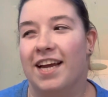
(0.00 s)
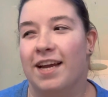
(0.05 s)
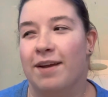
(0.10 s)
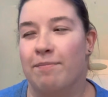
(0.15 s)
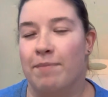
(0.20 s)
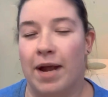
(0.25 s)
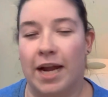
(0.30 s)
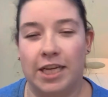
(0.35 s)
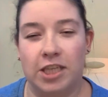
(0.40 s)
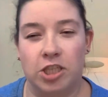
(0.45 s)

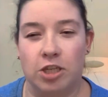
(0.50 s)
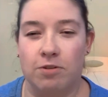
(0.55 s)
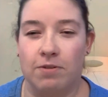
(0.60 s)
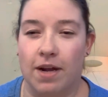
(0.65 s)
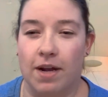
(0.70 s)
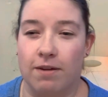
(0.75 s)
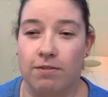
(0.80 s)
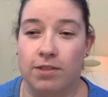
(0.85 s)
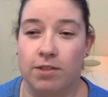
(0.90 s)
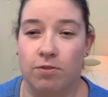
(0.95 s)
Mind you,
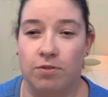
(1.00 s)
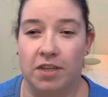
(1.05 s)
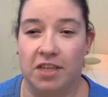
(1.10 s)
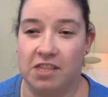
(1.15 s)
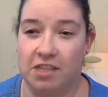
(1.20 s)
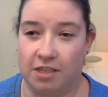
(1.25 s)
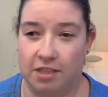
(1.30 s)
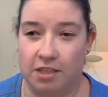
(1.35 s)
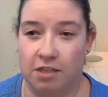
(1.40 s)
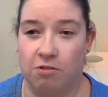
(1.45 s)
I was only
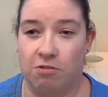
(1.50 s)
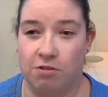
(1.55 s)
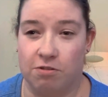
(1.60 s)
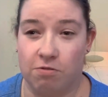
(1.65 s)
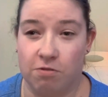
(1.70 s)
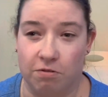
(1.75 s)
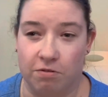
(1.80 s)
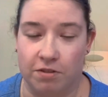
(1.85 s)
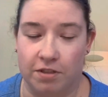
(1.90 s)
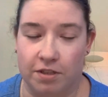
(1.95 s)
six years
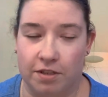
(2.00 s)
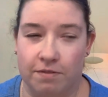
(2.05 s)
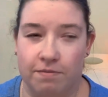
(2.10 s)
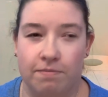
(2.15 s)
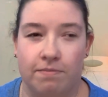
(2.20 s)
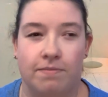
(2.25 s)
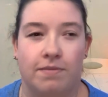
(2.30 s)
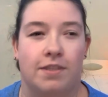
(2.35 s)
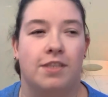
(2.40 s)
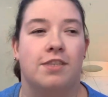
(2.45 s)
old.
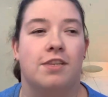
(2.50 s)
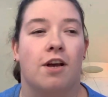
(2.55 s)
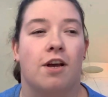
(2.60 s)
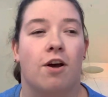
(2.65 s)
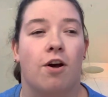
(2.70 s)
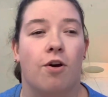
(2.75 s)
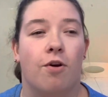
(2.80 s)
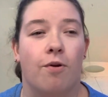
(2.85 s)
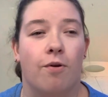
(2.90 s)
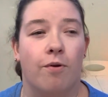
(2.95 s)

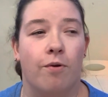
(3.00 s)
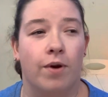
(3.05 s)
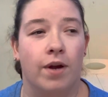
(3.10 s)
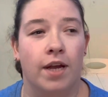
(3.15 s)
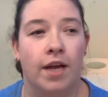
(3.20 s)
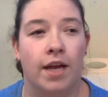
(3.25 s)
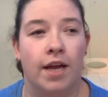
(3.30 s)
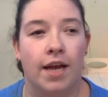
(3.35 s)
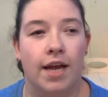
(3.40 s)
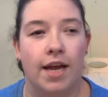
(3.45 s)
So
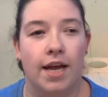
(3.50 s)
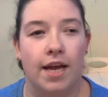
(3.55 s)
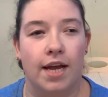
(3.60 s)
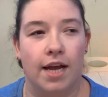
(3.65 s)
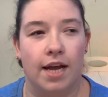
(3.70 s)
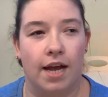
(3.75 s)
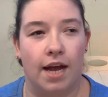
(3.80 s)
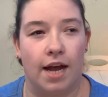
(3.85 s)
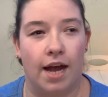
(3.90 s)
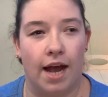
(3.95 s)

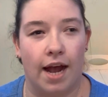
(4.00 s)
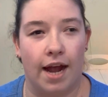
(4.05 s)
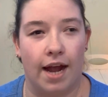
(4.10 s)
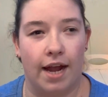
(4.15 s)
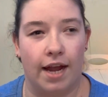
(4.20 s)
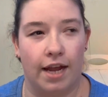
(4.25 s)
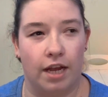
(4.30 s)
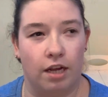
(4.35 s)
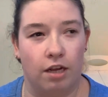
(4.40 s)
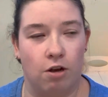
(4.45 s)

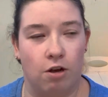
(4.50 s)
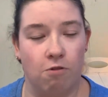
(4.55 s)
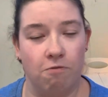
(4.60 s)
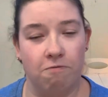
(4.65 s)
I go